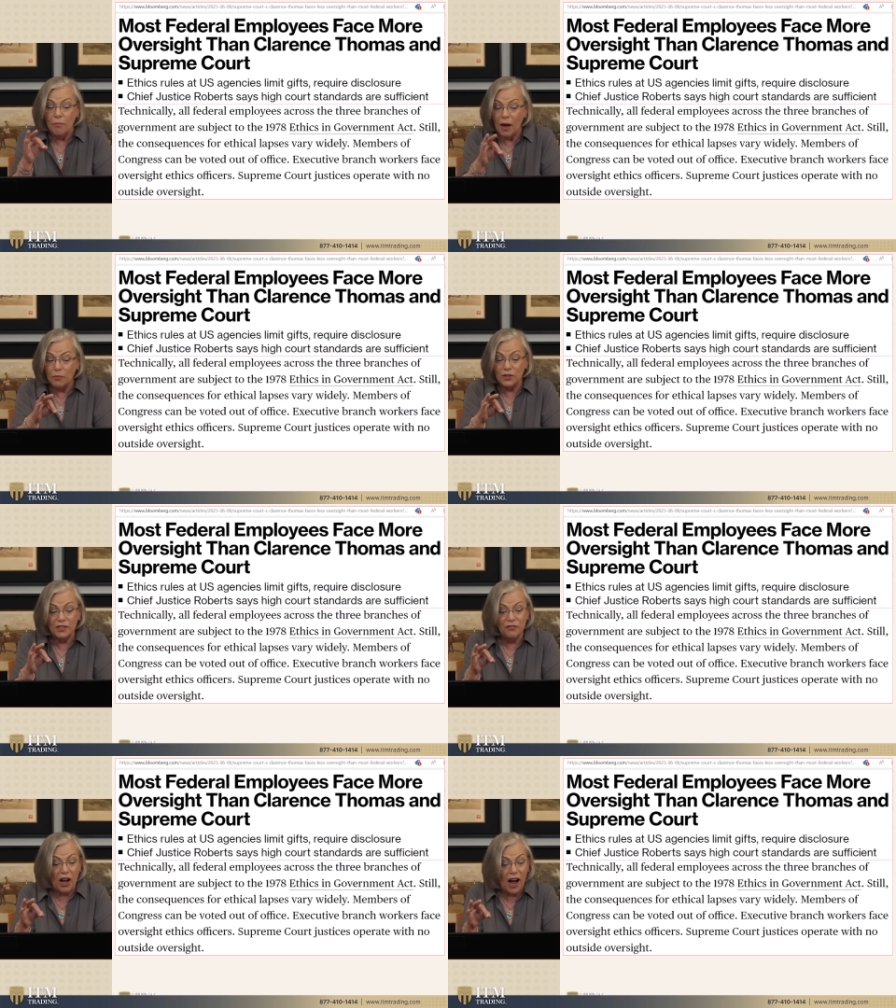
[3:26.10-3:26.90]
Members
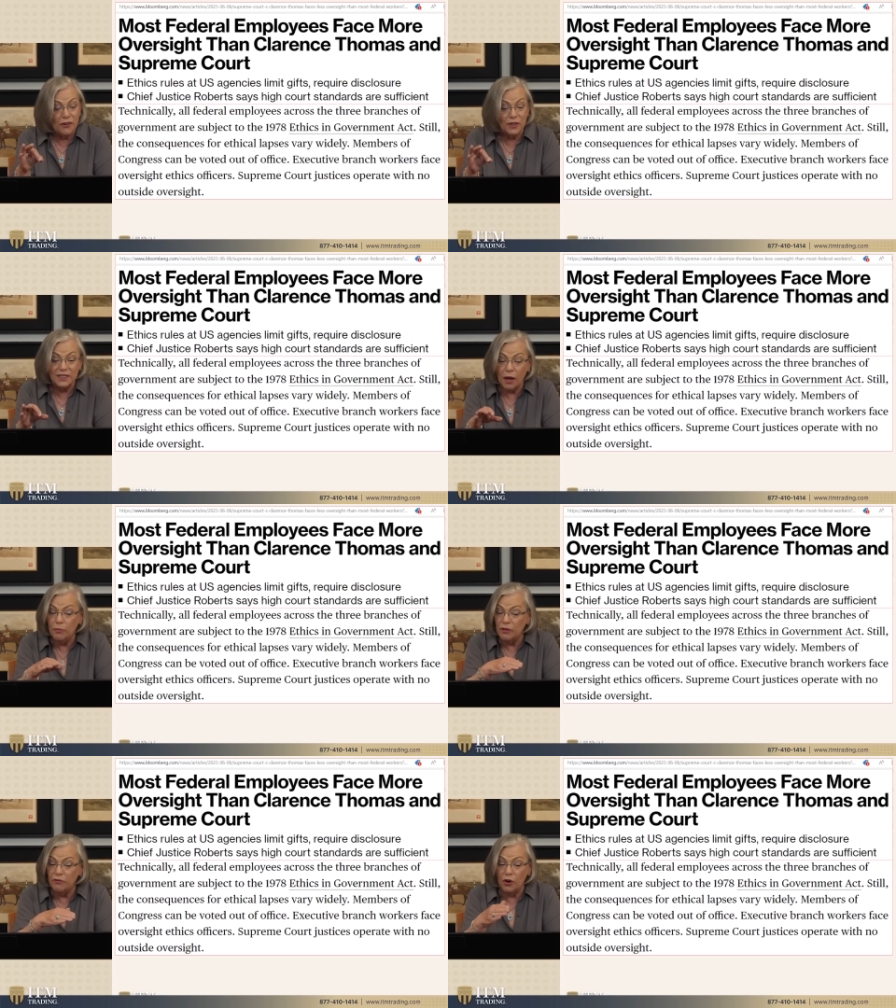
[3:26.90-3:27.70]
of Congress can
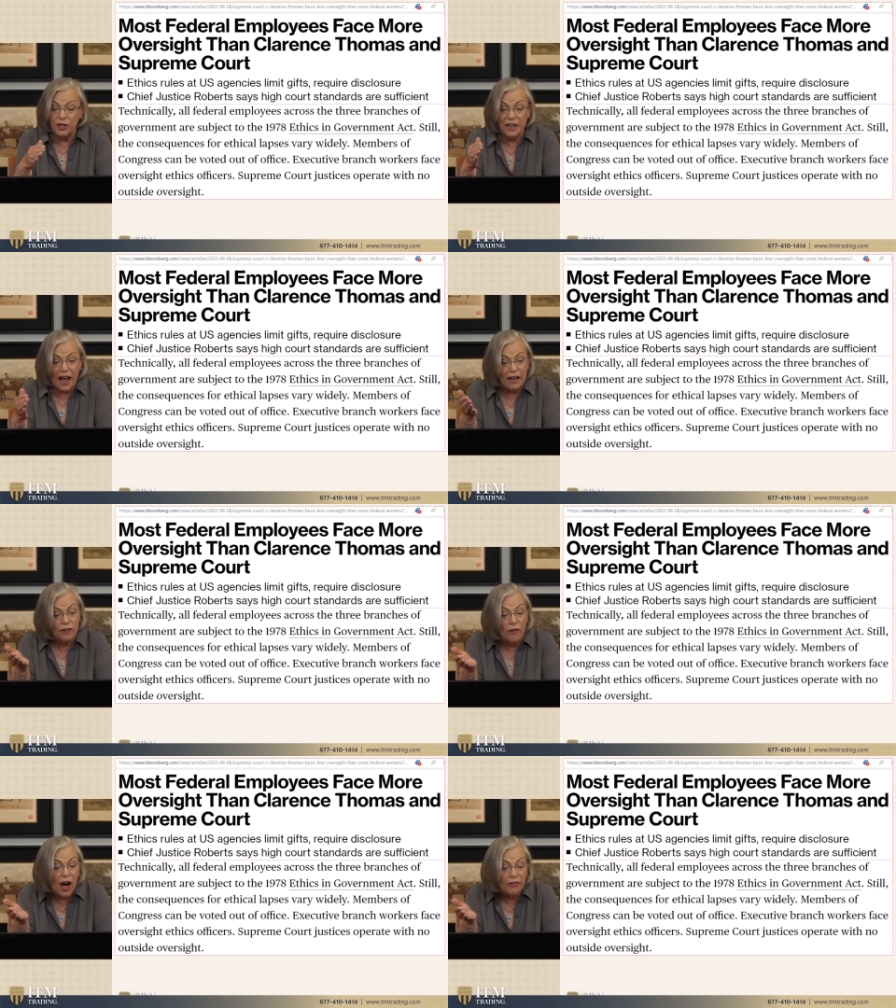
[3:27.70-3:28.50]
be voted out
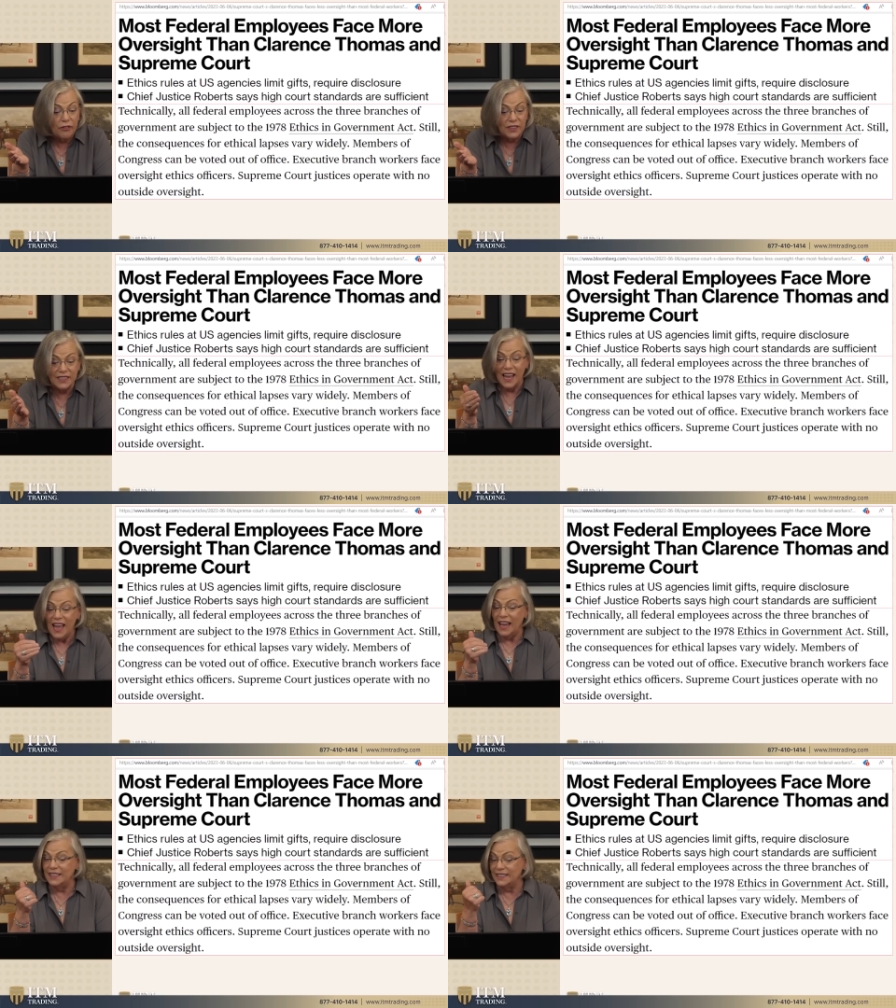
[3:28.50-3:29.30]
of office.
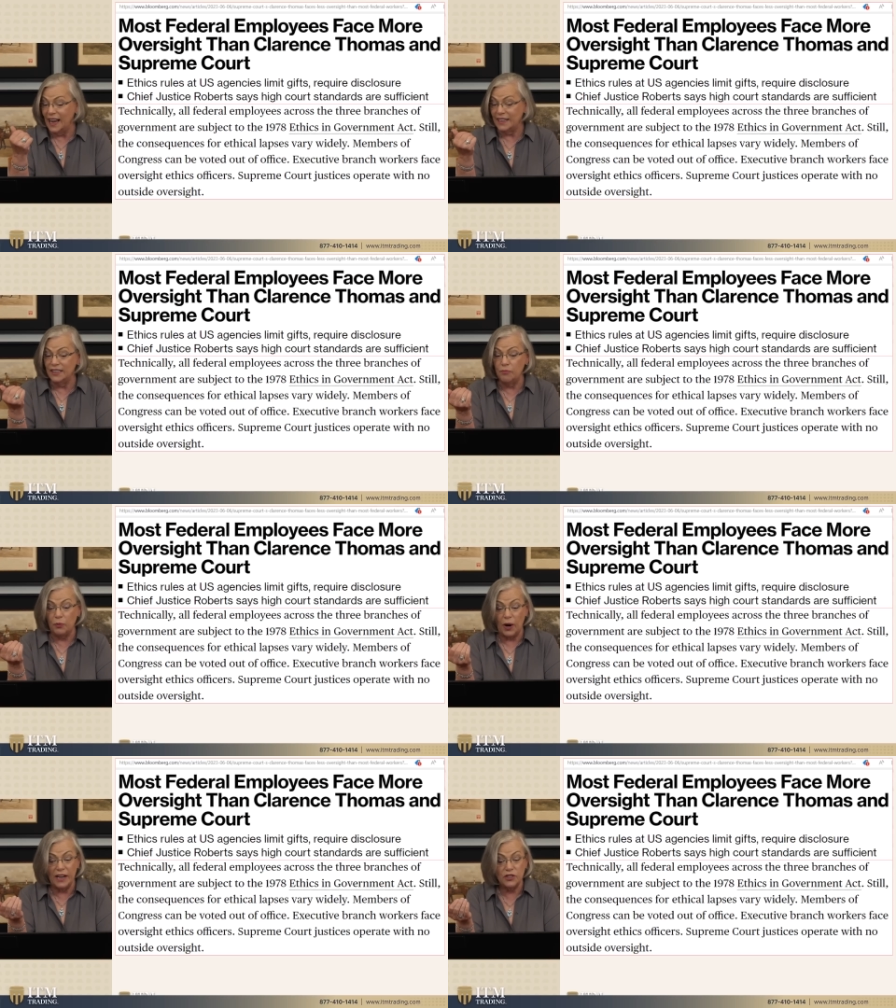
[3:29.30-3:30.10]
Executive
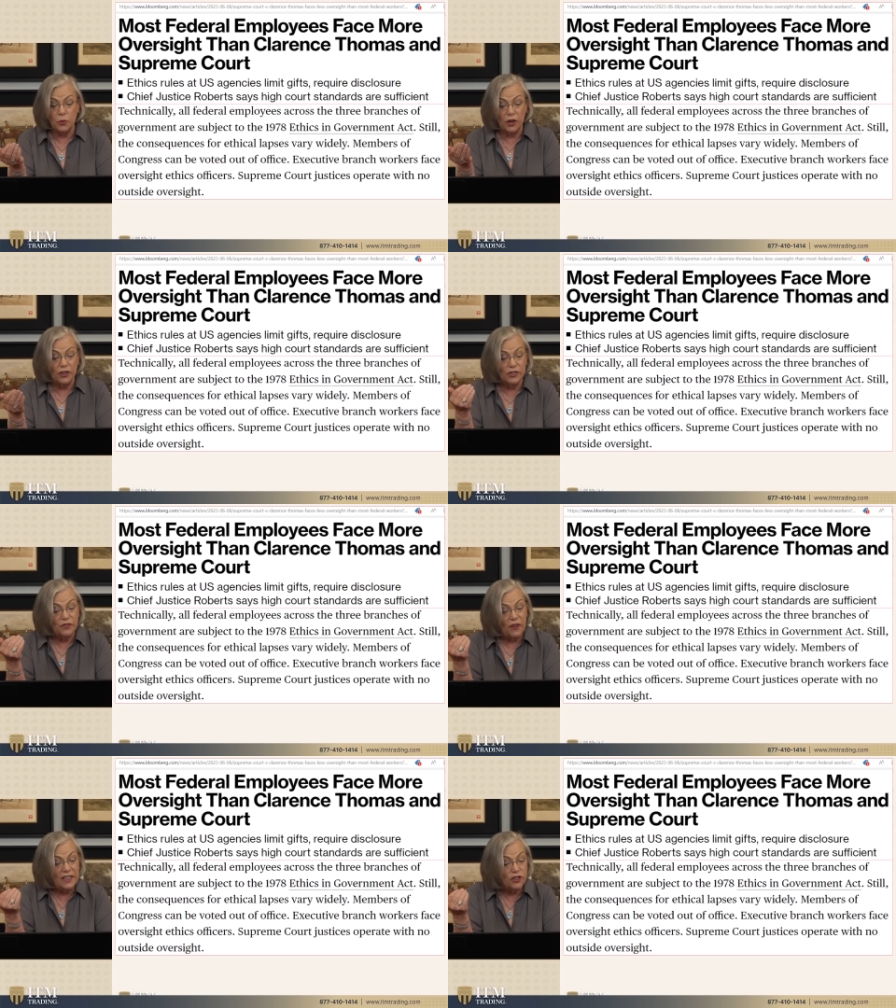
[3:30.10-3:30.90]
branch workers
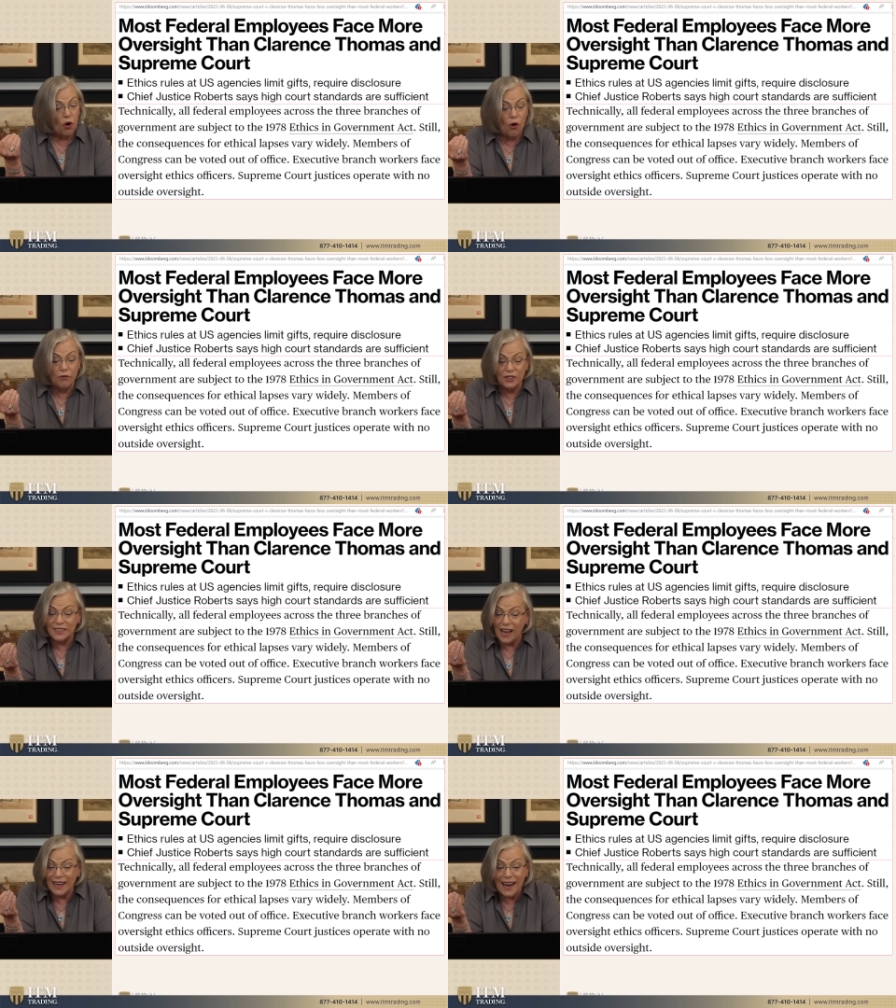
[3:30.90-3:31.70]
face
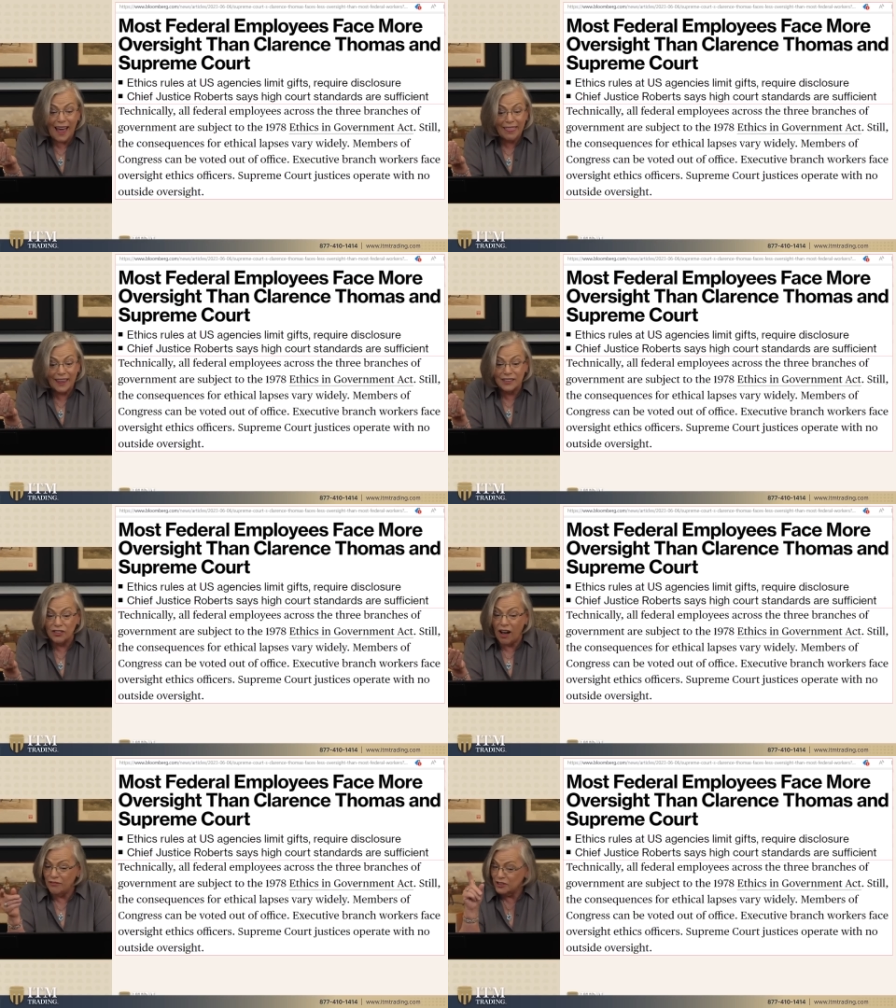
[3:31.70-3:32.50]
oversight
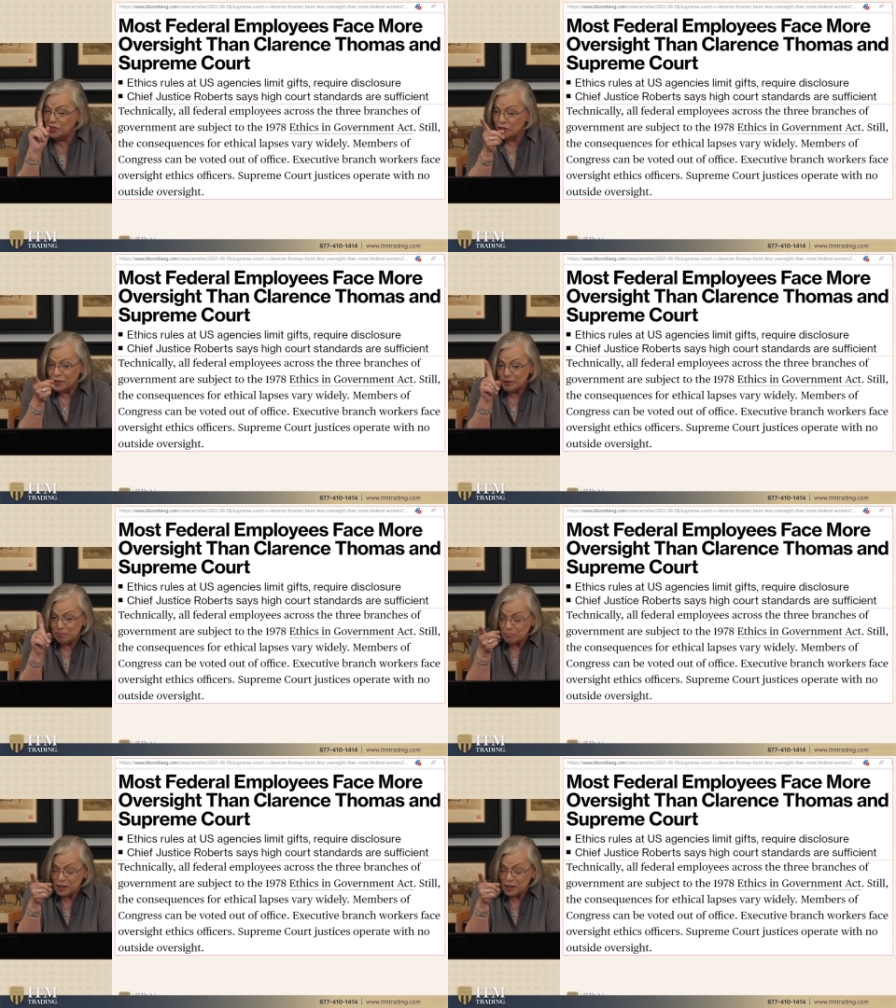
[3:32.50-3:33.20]
ethics officers.